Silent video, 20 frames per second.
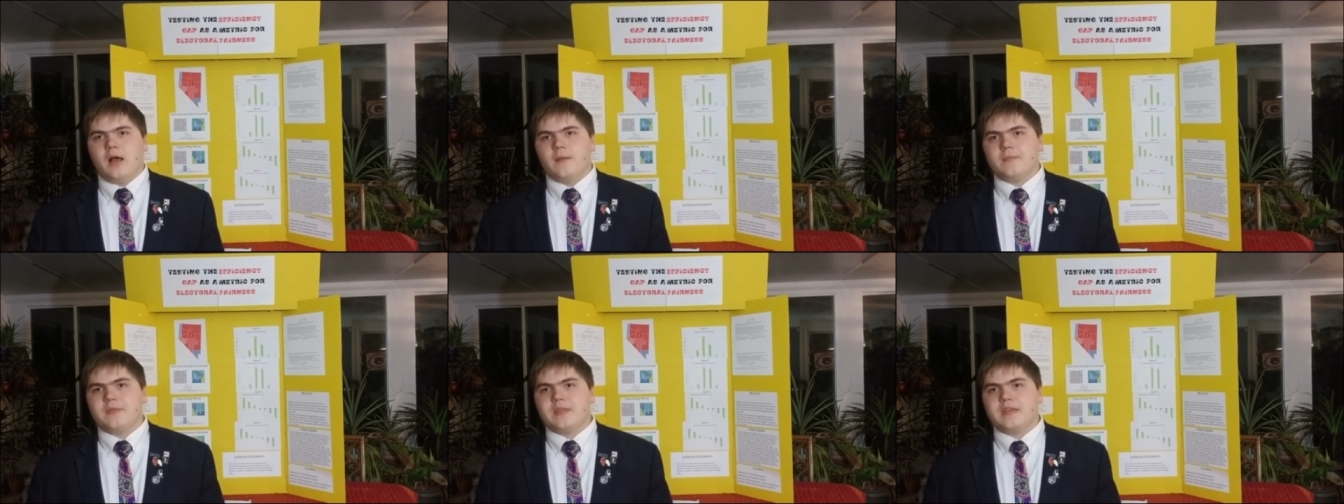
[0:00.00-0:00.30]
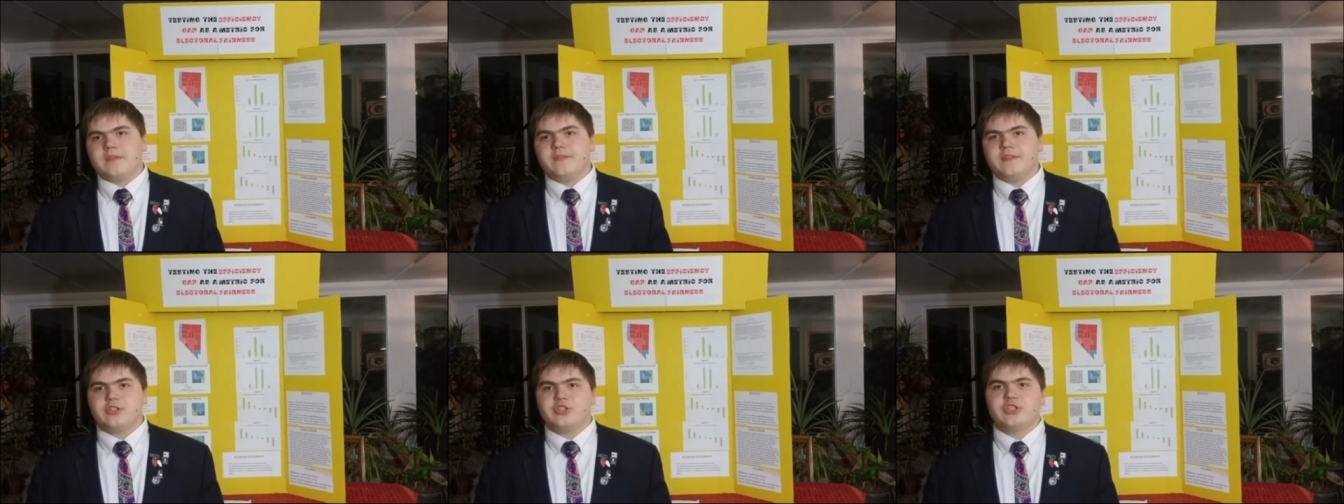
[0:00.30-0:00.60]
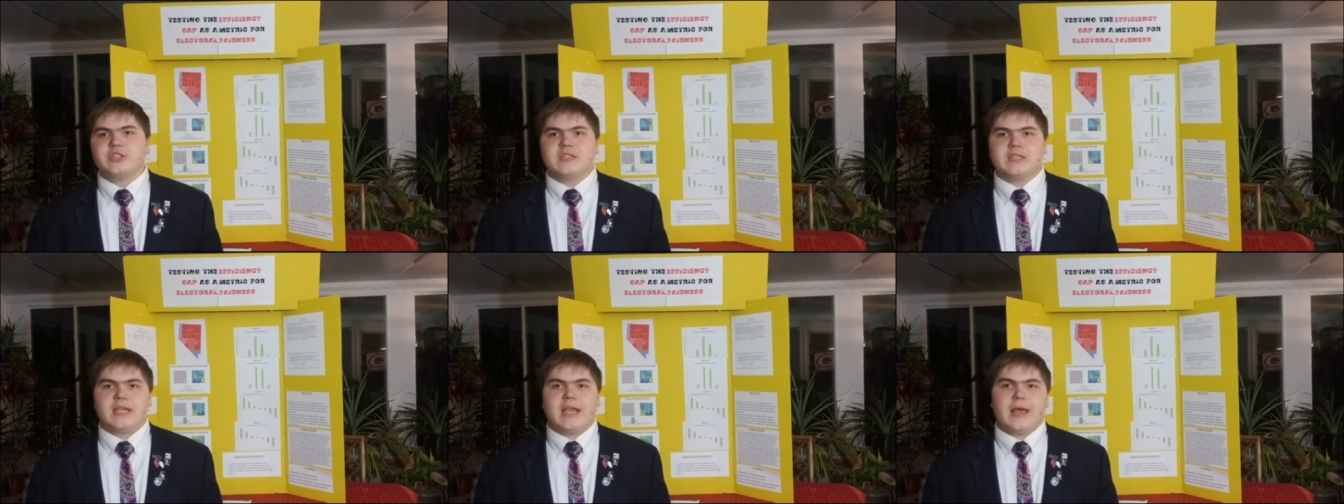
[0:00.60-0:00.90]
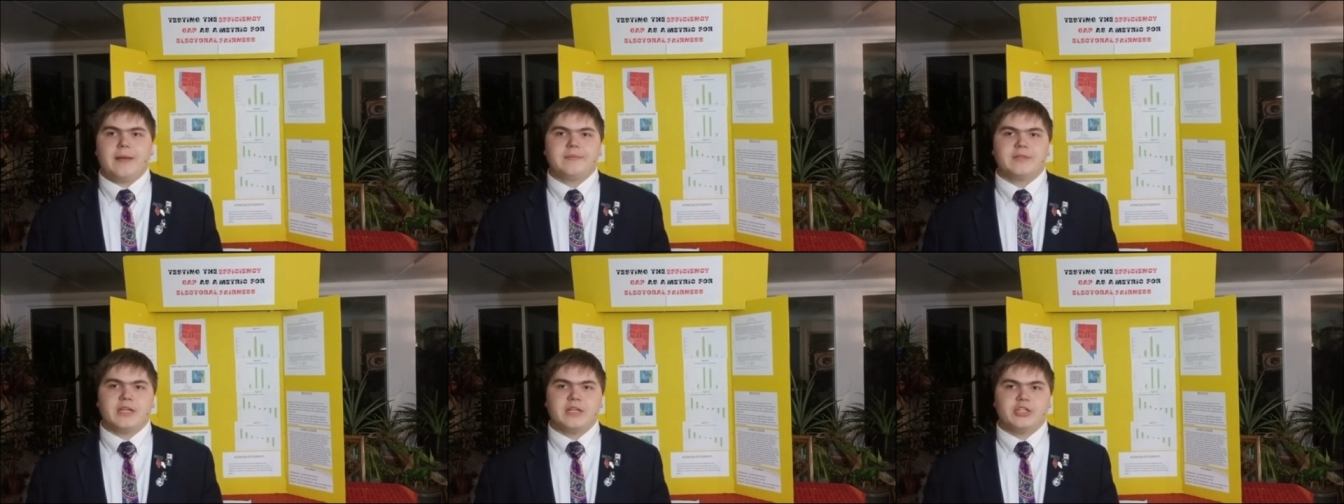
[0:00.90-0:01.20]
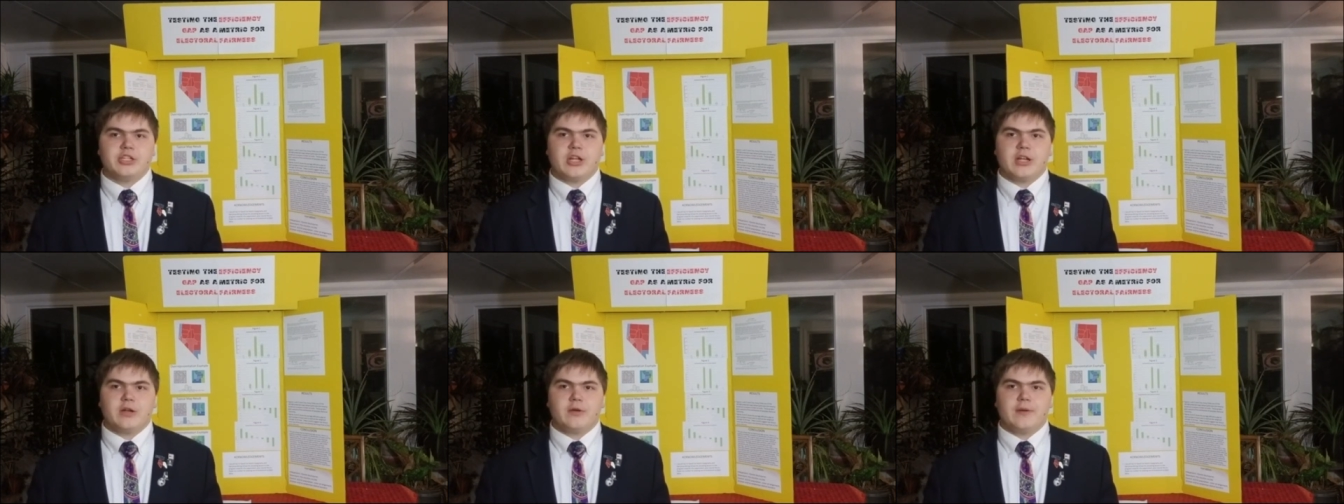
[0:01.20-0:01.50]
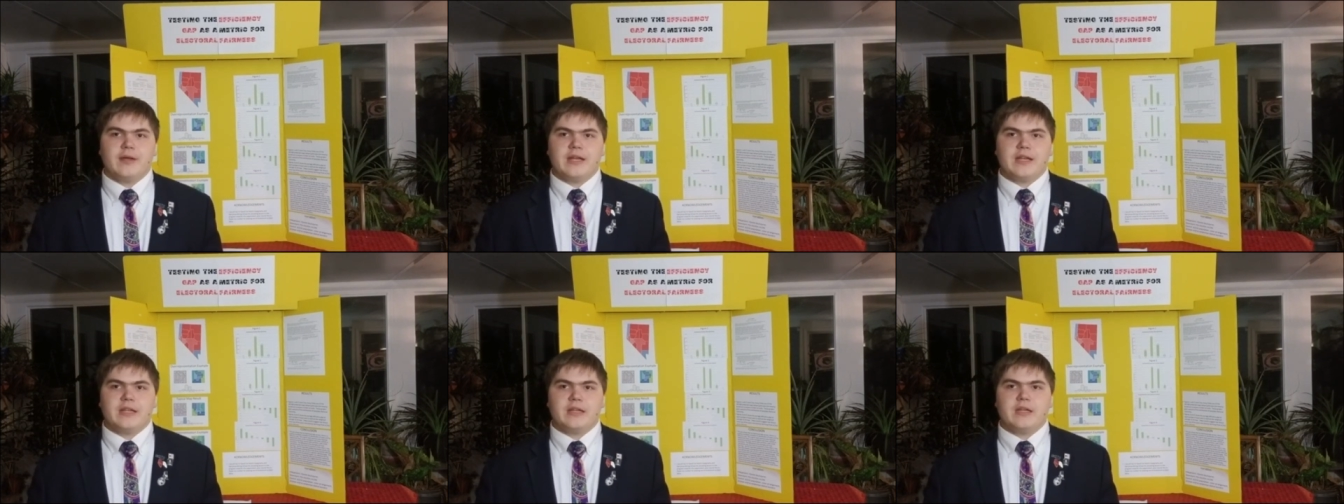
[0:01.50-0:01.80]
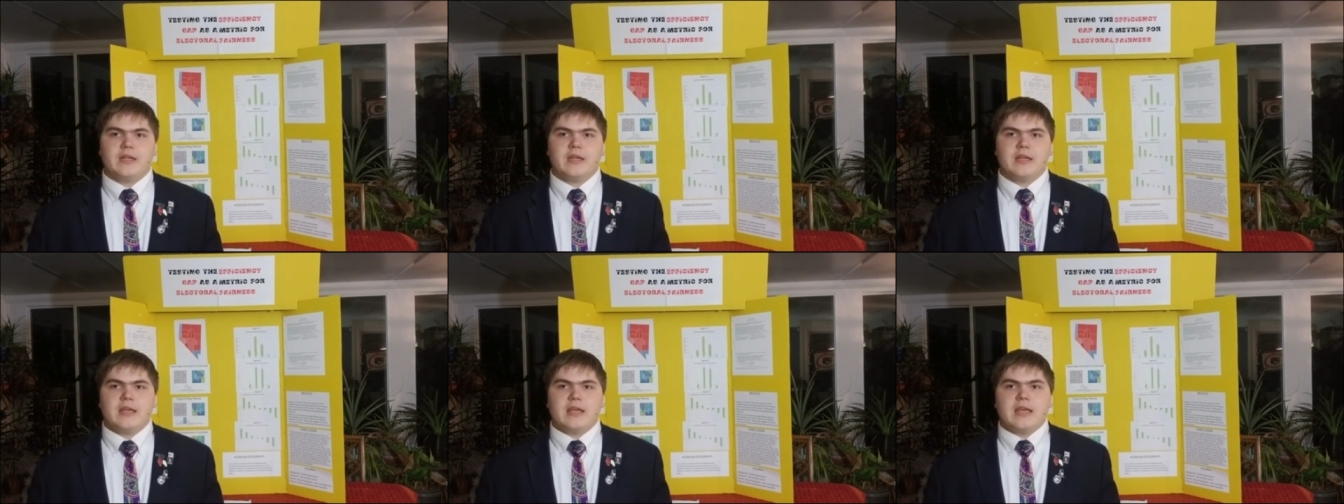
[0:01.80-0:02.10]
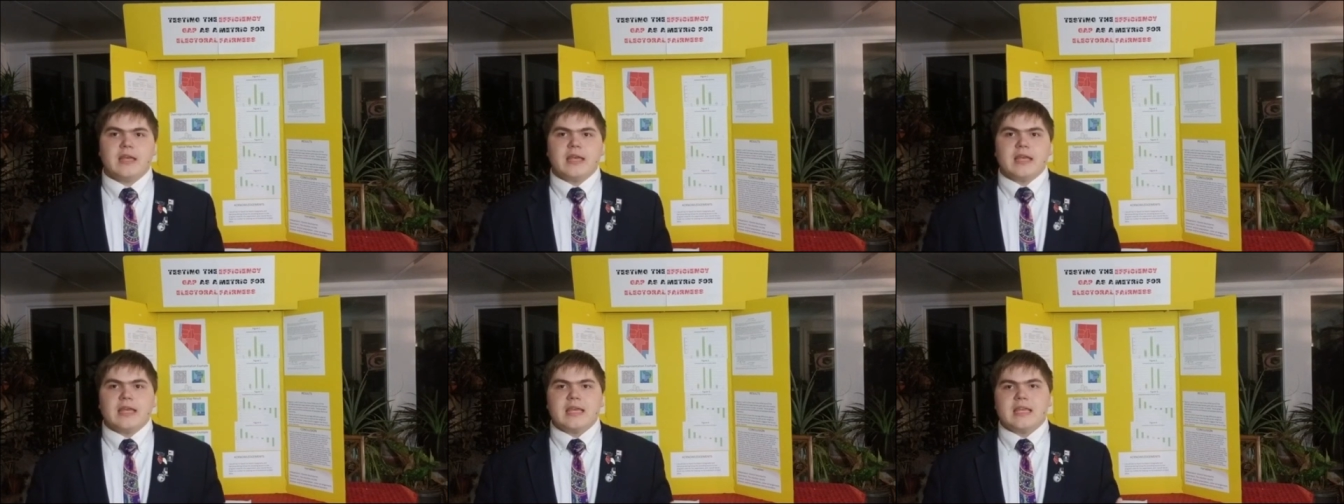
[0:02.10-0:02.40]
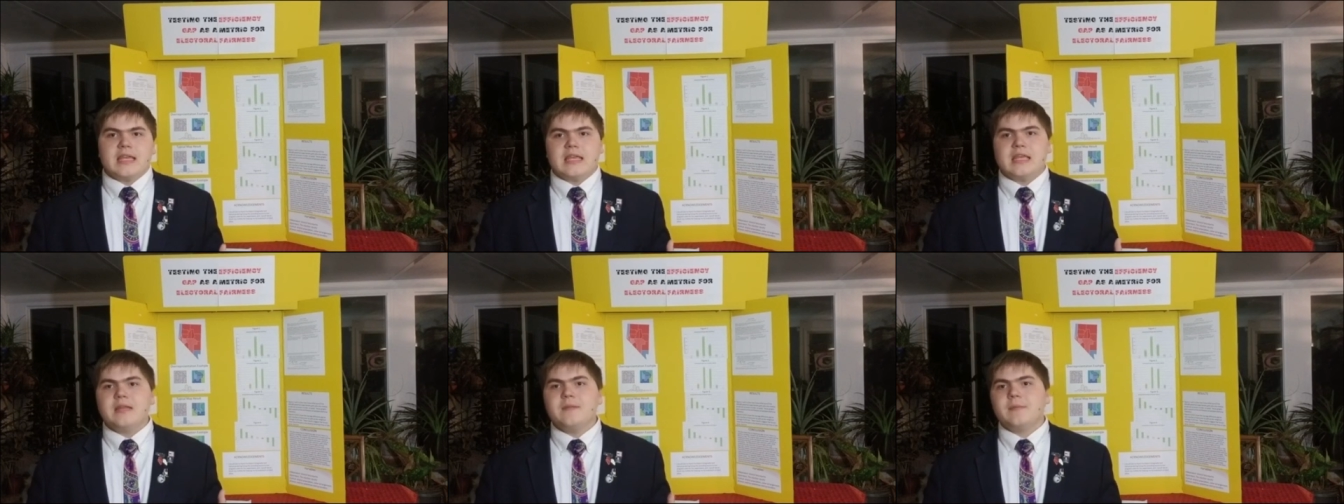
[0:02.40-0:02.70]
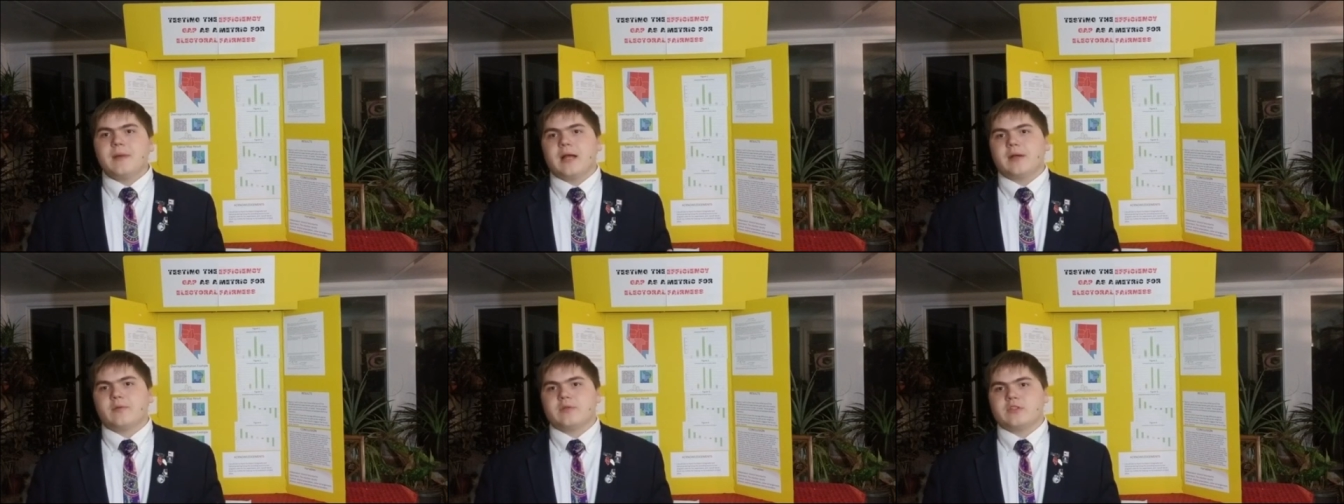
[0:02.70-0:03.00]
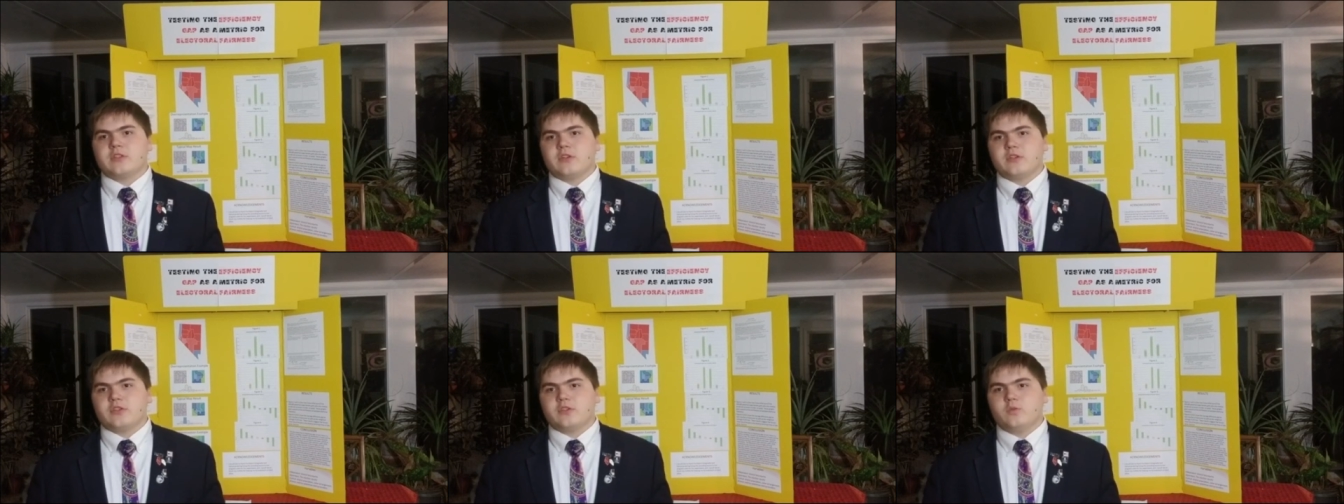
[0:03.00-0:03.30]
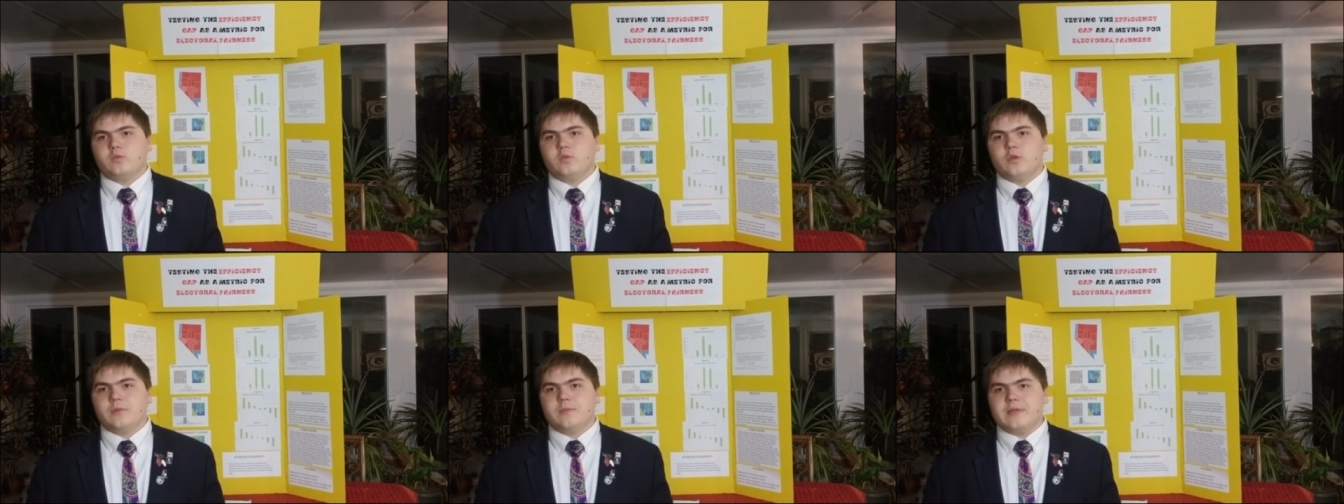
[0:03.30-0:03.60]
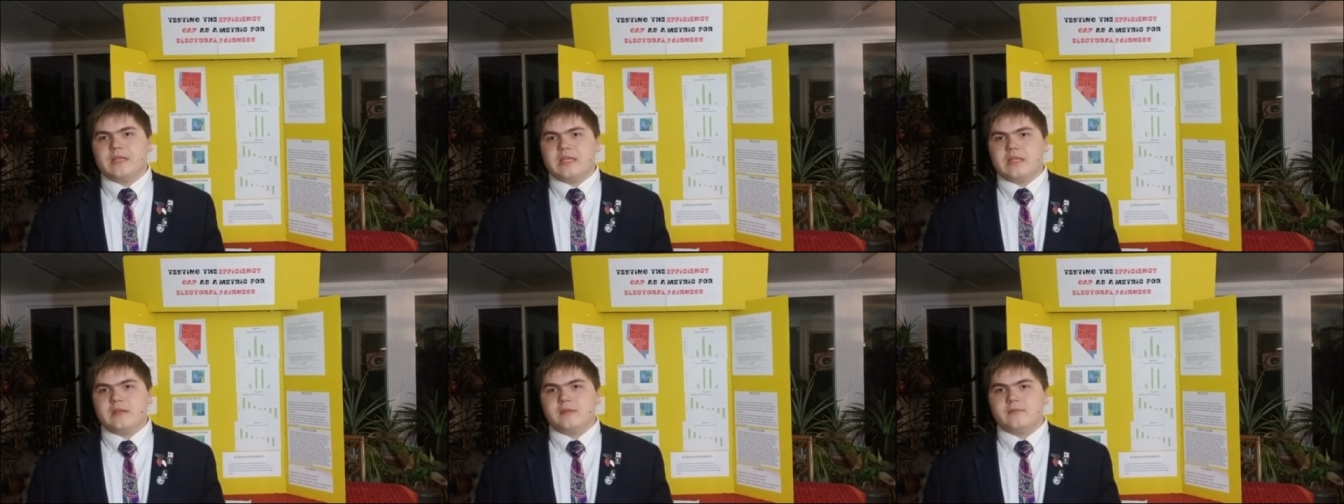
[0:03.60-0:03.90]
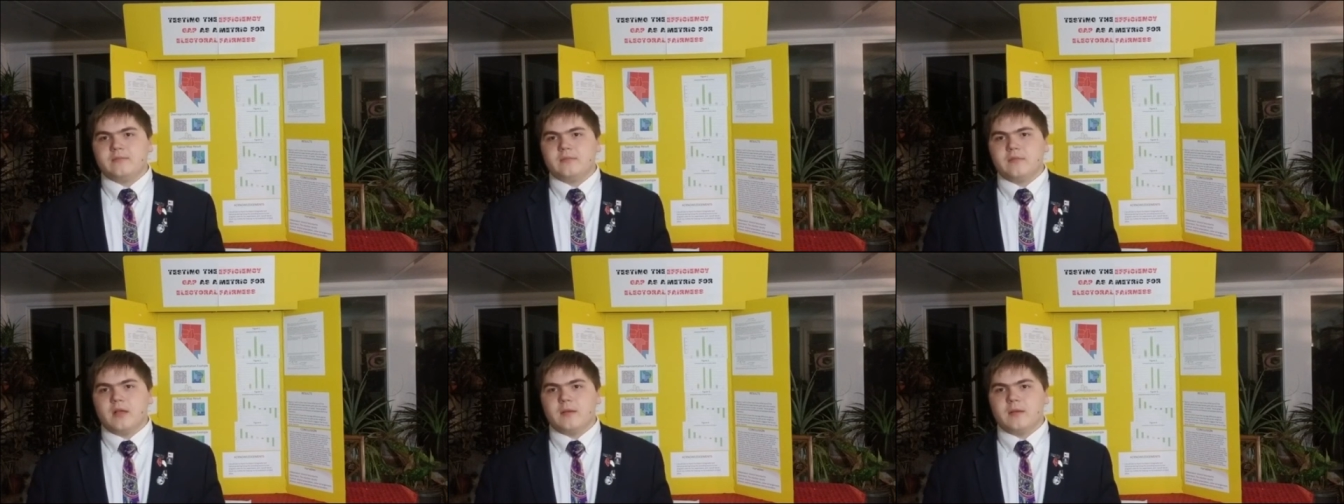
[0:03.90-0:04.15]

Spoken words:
The efficiency gaps I generated in my results would be